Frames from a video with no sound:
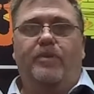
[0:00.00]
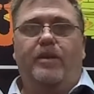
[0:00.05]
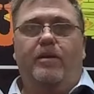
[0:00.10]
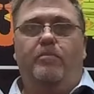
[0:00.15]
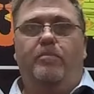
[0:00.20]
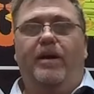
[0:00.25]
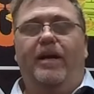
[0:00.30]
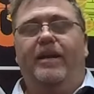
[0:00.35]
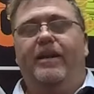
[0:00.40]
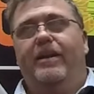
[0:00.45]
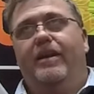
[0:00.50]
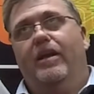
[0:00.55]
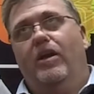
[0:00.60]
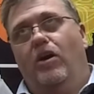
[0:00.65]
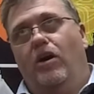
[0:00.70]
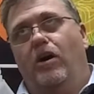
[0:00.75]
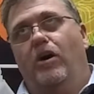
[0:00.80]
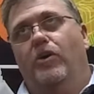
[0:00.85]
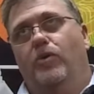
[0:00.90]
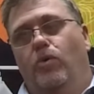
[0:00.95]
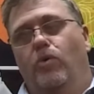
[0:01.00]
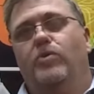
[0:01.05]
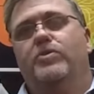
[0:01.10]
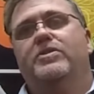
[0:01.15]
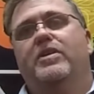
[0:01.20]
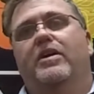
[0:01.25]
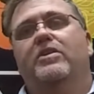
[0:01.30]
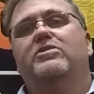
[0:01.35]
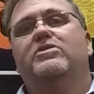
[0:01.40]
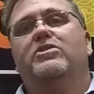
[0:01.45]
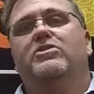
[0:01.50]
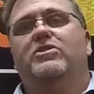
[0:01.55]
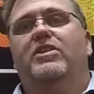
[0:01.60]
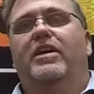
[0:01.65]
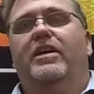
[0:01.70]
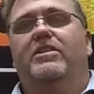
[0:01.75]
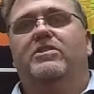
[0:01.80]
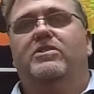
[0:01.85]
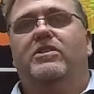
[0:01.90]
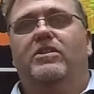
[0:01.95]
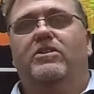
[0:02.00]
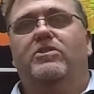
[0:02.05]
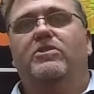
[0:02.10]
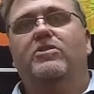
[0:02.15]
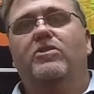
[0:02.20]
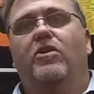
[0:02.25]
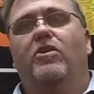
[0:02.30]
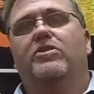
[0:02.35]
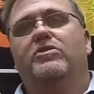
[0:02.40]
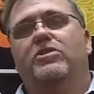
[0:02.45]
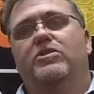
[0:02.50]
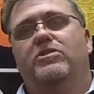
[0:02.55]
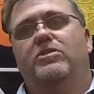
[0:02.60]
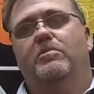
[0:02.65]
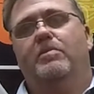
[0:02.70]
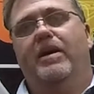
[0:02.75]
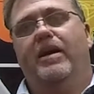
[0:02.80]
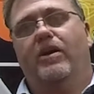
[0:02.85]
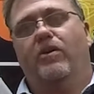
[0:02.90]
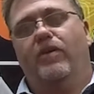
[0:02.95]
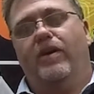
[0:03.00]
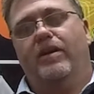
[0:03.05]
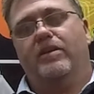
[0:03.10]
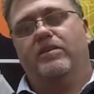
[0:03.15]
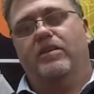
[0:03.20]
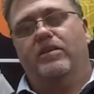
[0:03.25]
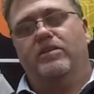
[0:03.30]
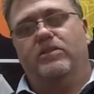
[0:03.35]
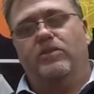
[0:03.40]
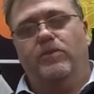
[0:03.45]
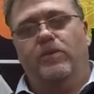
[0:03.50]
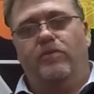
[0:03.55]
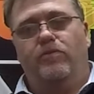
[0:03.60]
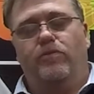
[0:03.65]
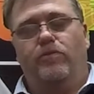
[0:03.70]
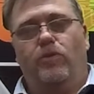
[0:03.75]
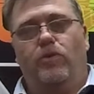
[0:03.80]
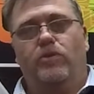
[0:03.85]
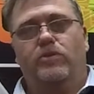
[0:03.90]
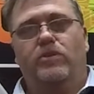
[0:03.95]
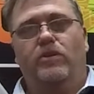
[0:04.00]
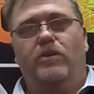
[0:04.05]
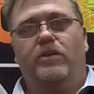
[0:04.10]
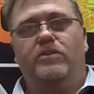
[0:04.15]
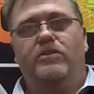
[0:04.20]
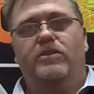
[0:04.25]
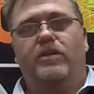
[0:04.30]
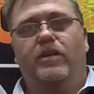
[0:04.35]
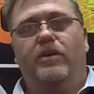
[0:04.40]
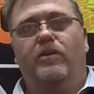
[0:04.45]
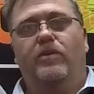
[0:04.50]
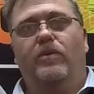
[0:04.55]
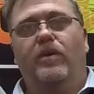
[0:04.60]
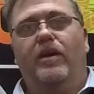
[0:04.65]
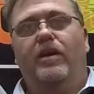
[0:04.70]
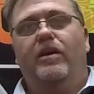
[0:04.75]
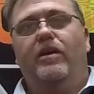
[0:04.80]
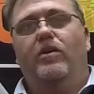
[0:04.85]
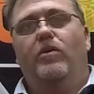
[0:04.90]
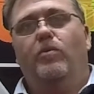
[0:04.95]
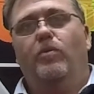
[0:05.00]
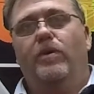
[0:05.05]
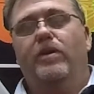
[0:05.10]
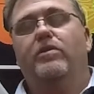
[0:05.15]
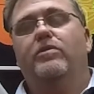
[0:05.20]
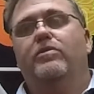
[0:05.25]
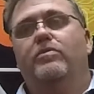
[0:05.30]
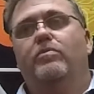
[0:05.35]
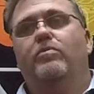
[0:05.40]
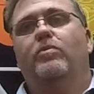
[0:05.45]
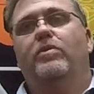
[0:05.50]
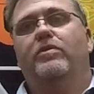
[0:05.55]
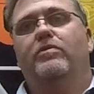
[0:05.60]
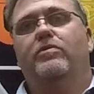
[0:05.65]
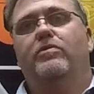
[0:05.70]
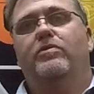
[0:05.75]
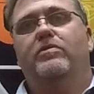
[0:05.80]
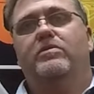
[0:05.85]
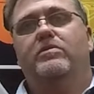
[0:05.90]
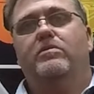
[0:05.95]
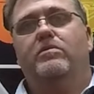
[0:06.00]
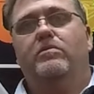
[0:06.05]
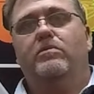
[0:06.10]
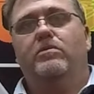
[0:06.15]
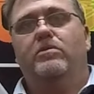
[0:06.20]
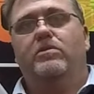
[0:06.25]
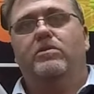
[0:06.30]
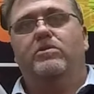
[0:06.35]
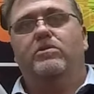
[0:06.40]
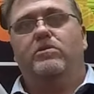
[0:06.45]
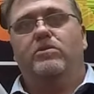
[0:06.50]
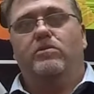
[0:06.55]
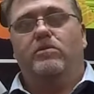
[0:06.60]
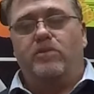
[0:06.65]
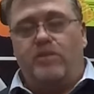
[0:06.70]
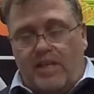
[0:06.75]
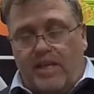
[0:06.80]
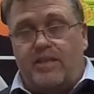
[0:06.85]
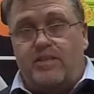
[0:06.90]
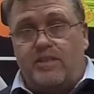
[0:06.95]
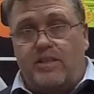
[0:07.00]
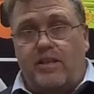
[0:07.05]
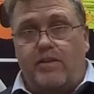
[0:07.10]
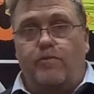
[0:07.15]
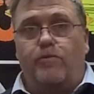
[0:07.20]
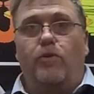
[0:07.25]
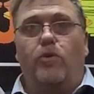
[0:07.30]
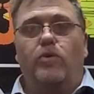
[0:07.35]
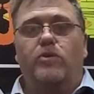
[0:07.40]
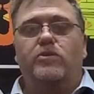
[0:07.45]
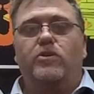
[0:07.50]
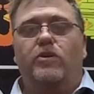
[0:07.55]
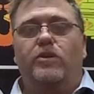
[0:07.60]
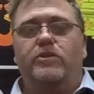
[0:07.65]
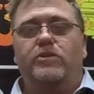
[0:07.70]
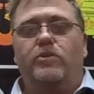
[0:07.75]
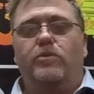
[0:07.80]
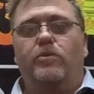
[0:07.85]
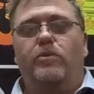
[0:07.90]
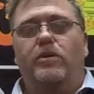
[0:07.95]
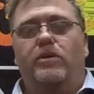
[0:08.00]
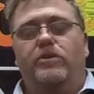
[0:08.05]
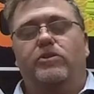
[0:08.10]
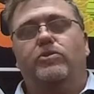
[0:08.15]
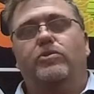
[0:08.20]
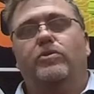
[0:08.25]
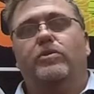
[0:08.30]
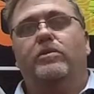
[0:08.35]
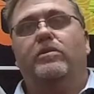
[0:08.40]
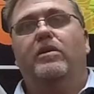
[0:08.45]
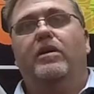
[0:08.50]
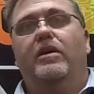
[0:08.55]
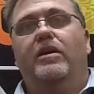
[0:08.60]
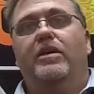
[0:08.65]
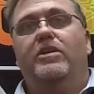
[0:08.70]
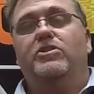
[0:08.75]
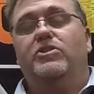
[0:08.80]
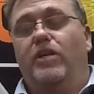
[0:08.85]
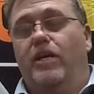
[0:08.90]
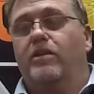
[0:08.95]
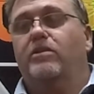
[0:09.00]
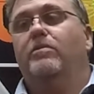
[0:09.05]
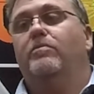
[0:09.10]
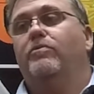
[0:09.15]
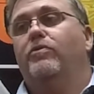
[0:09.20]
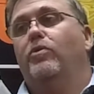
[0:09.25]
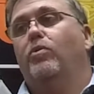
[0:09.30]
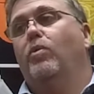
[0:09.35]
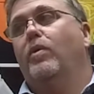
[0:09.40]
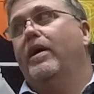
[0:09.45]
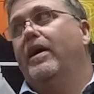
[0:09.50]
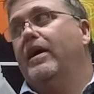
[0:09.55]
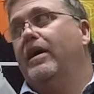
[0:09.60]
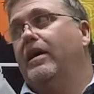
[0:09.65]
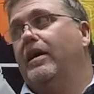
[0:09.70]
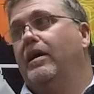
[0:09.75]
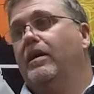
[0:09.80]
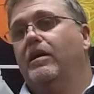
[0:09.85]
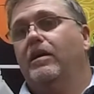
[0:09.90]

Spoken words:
But I'd also suggest that it's not just about crack testing in fork tines. So with testing fork tines, you really should check them for wear,